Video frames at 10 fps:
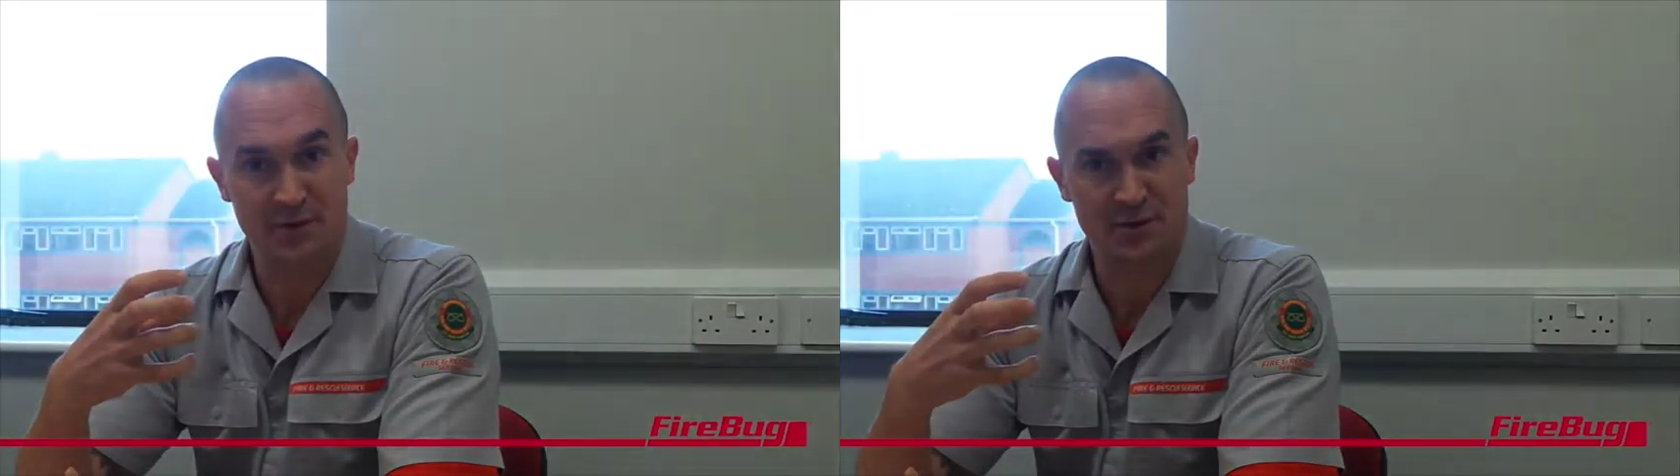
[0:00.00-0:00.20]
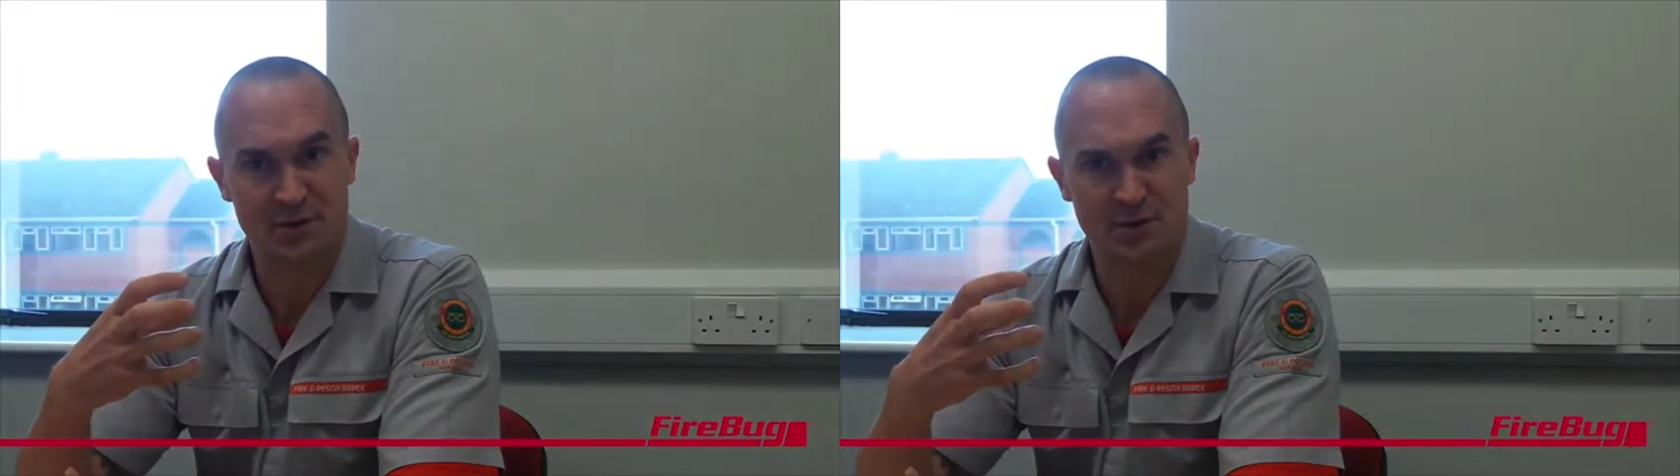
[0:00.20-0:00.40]
as
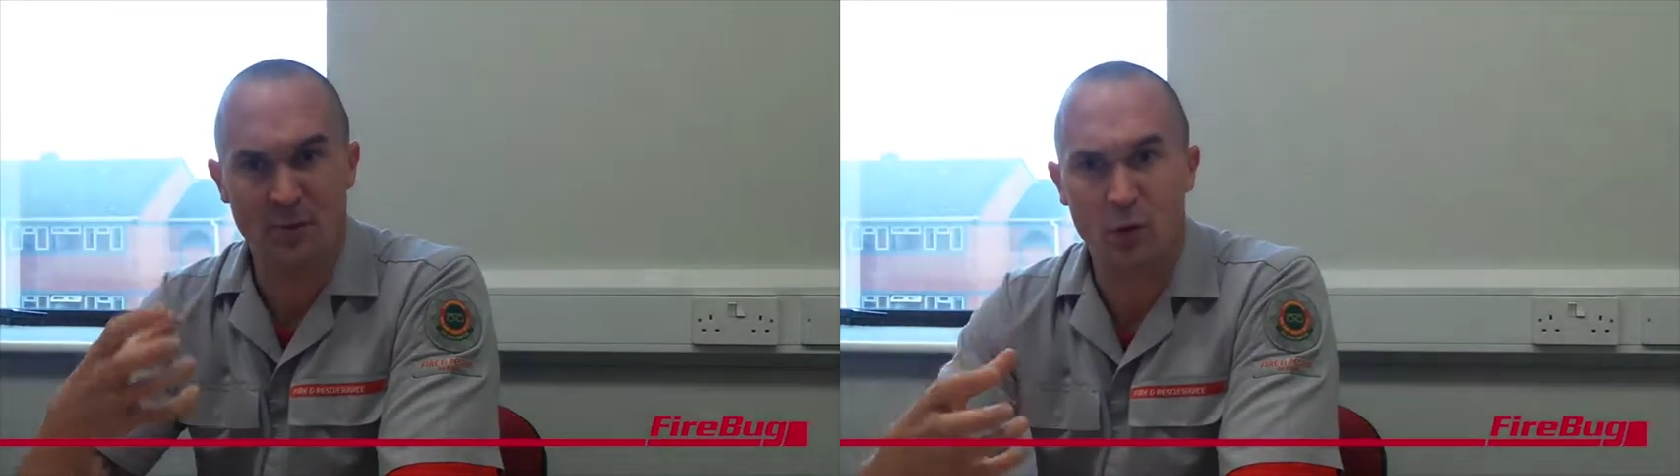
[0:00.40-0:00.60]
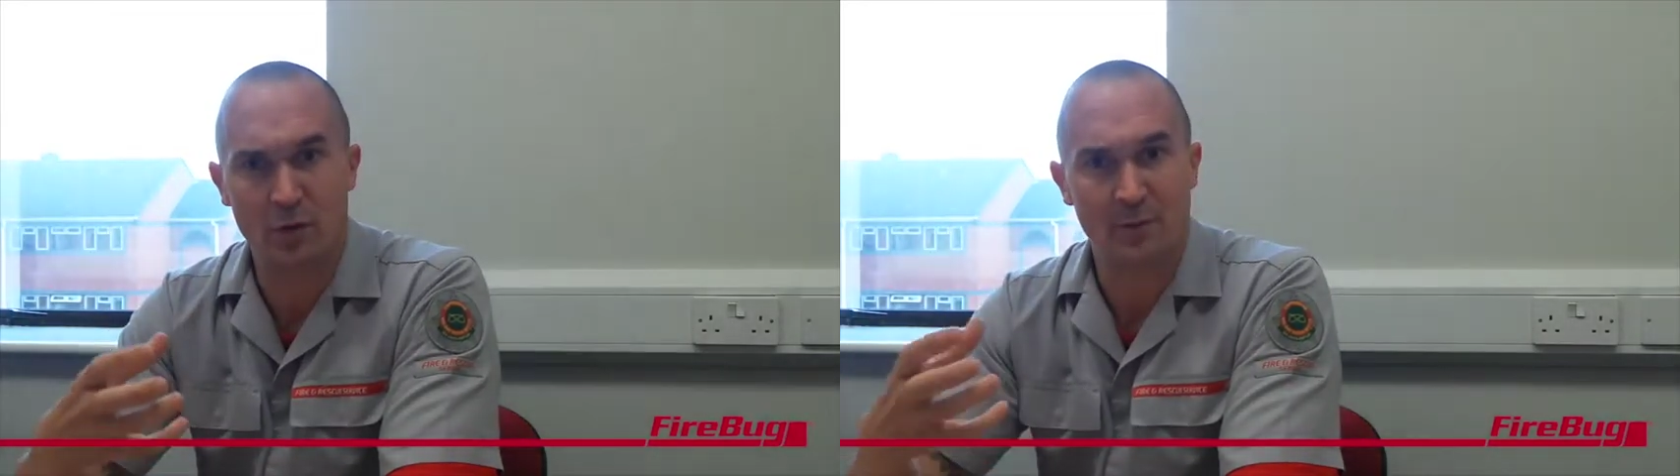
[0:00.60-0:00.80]

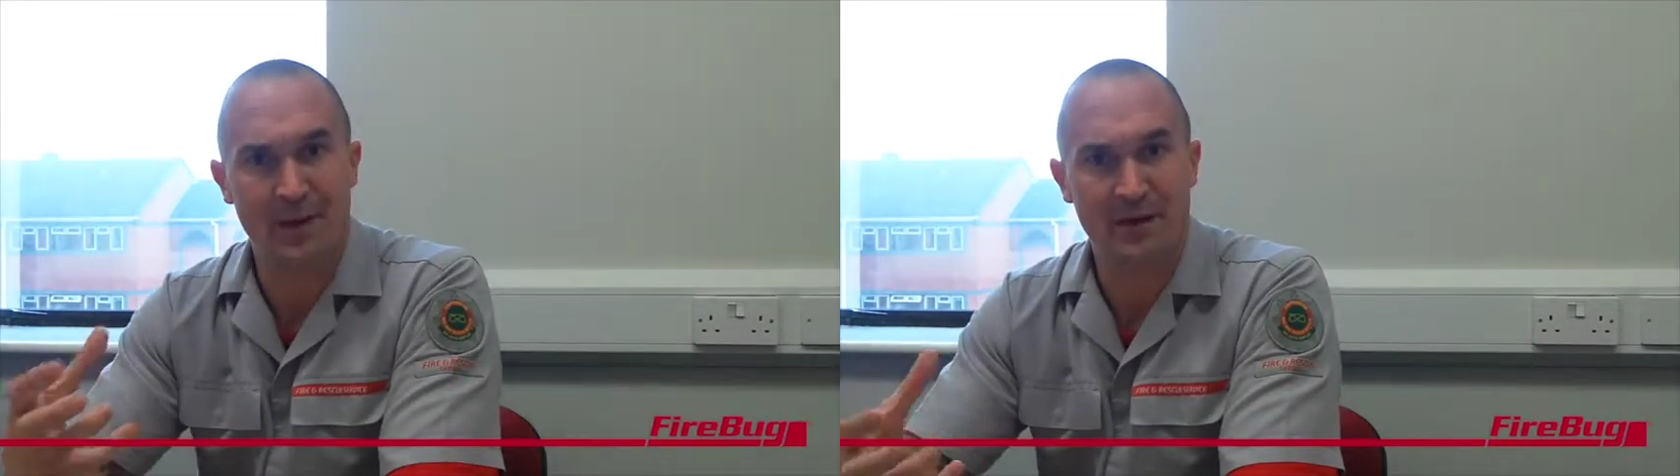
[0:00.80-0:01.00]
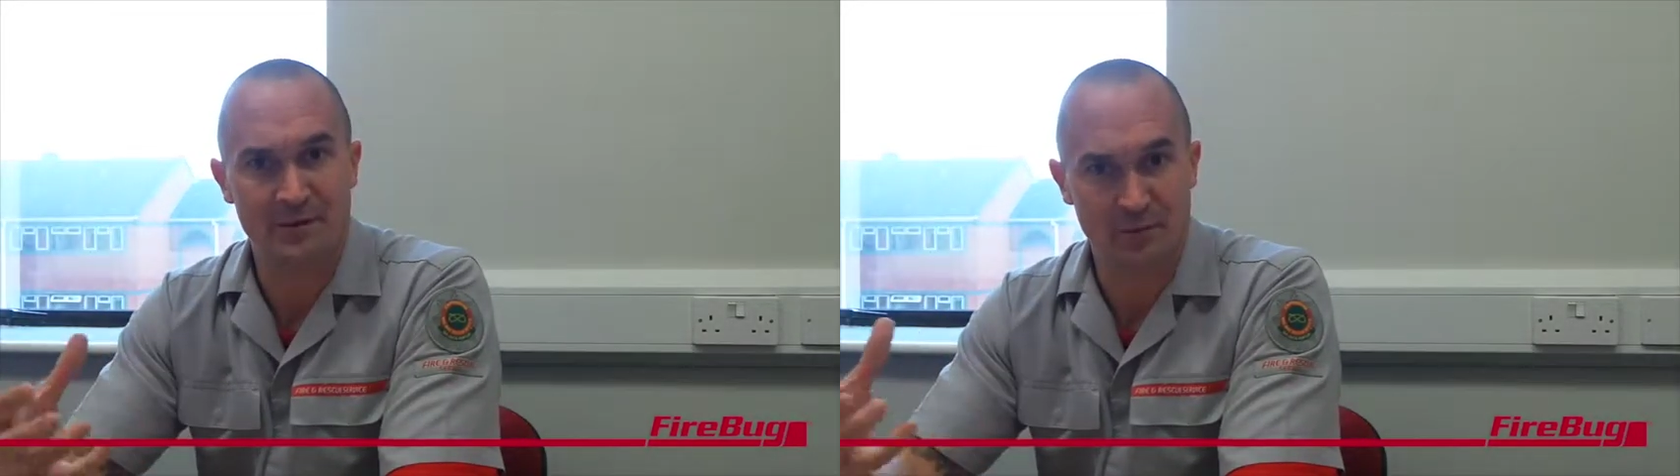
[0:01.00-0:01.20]
small an
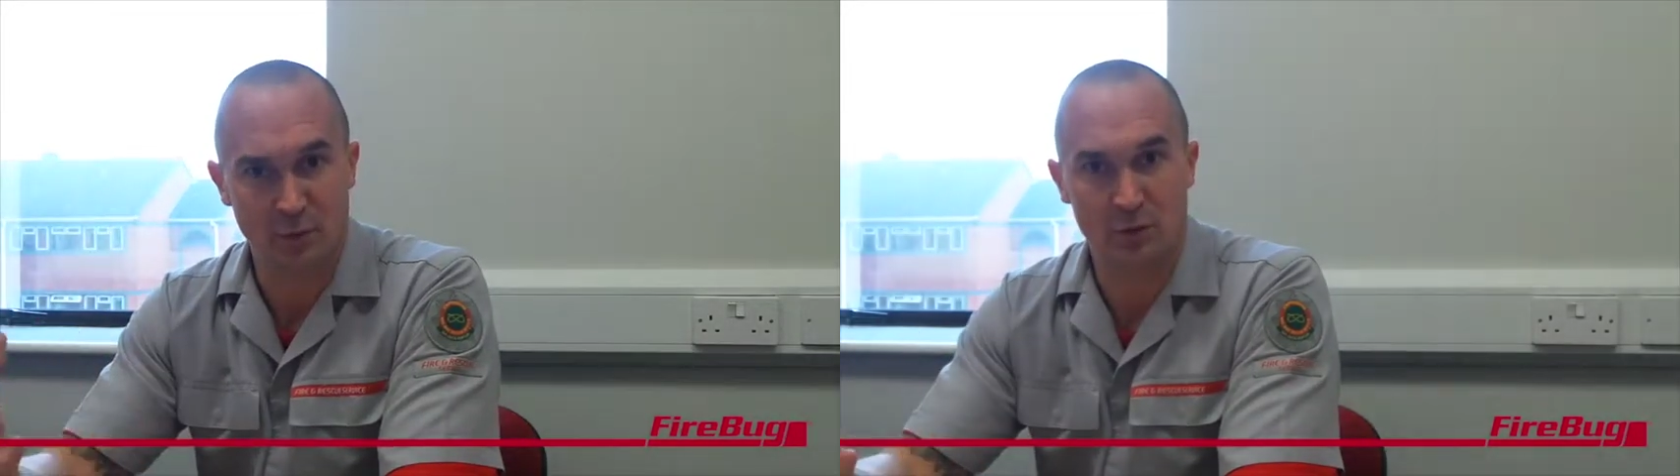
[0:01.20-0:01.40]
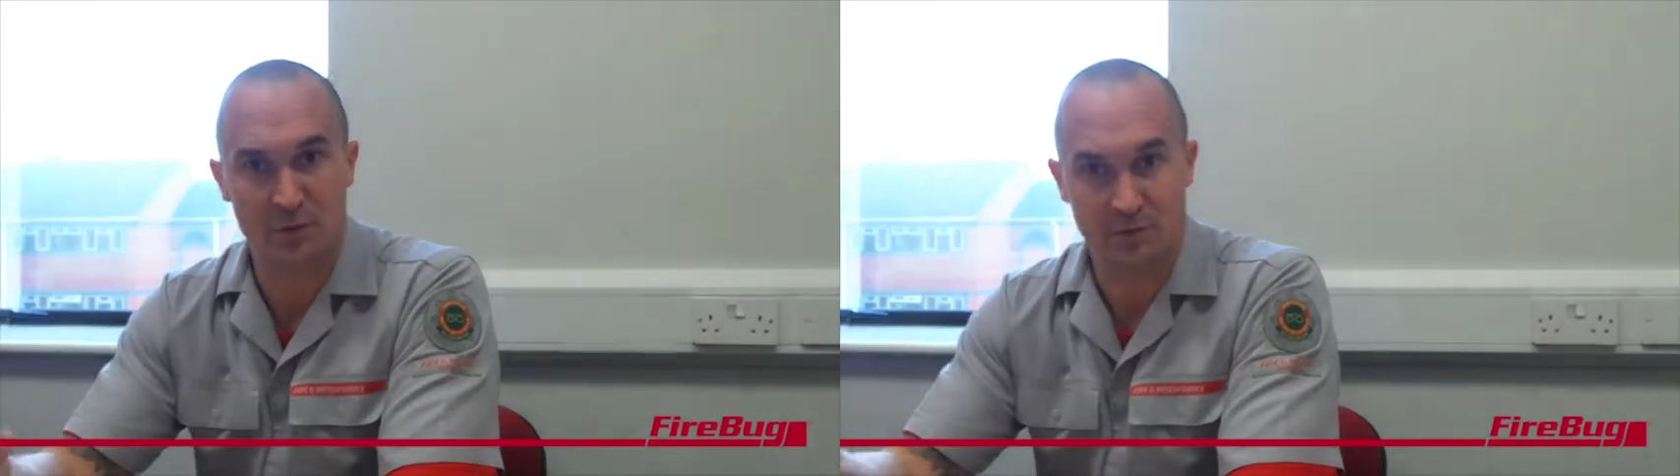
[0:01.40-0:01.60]
amount of
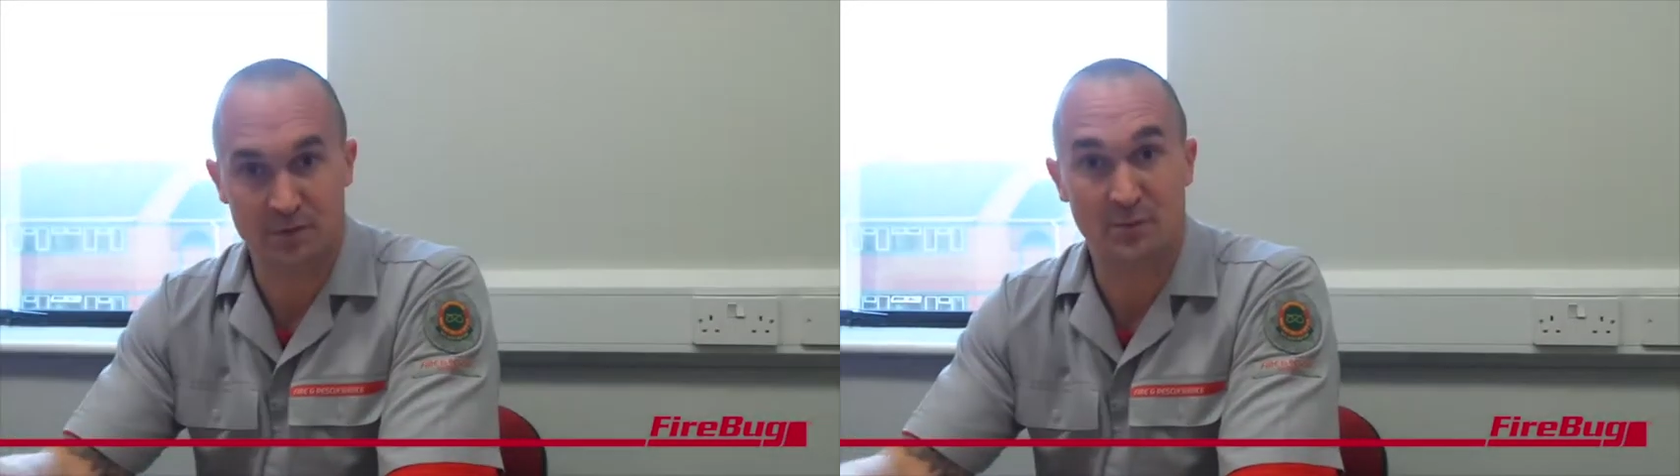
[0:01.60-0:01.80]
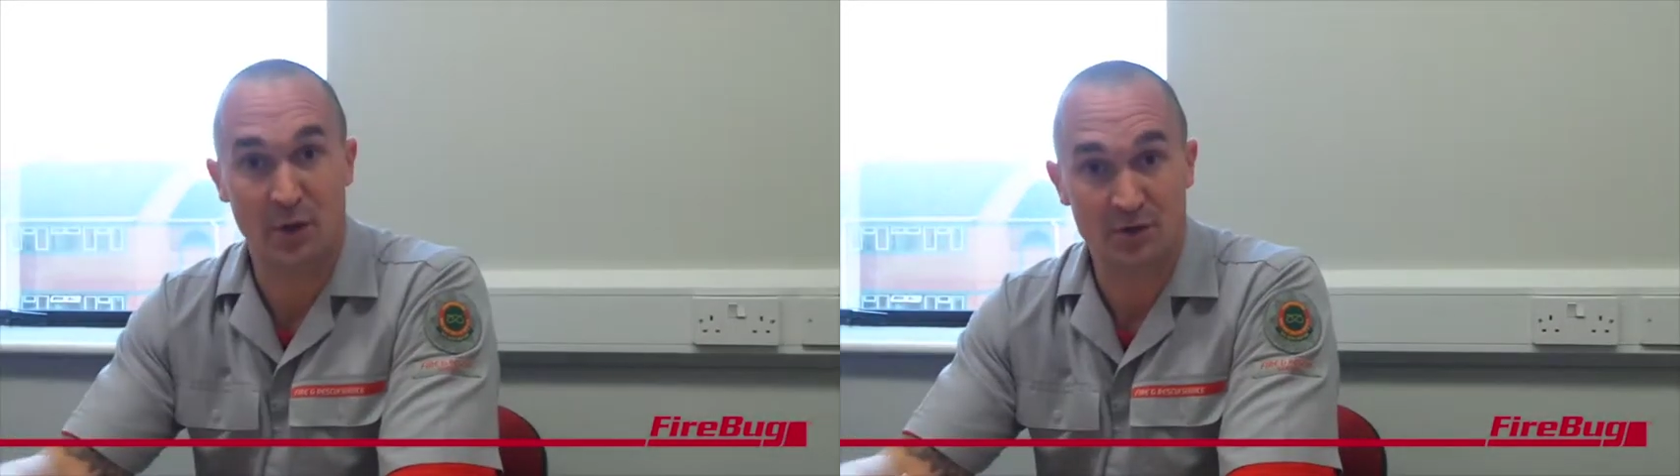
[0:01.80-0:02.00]
water
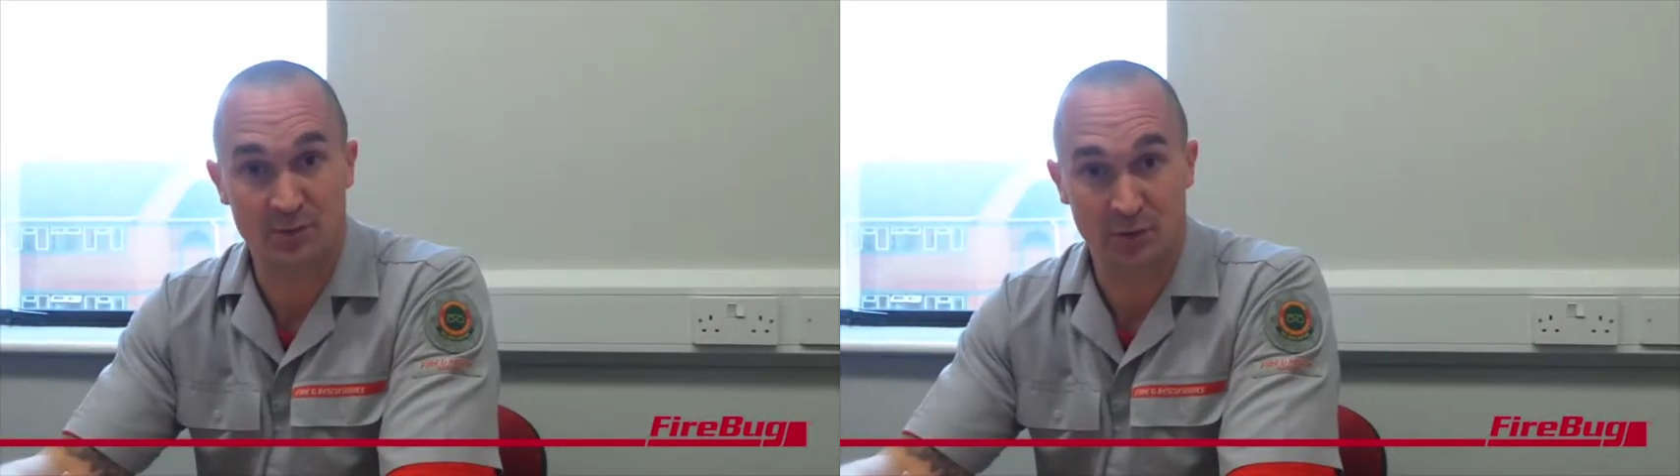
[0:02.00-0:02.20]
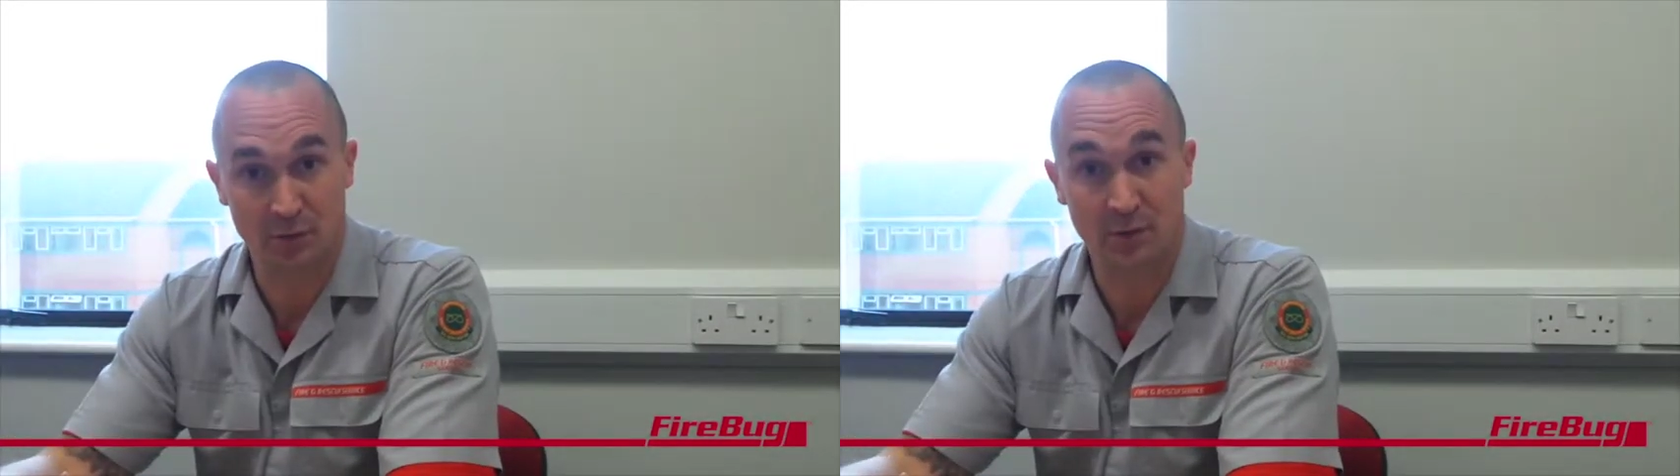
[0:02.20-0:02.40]
as
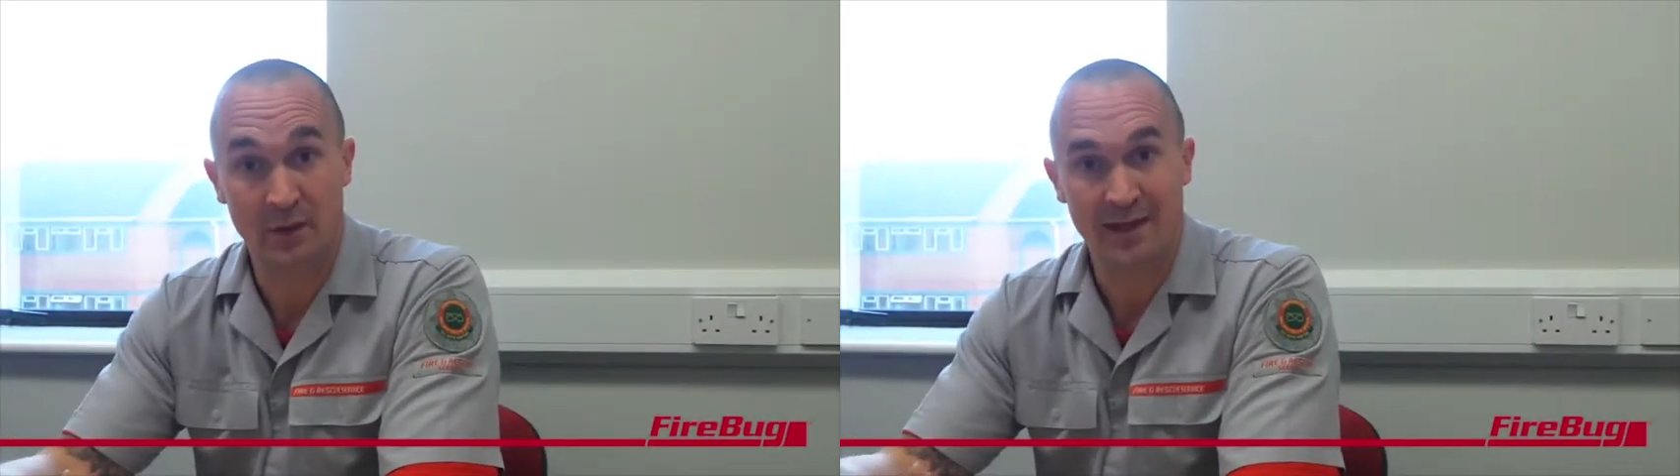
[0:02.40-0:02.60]
possible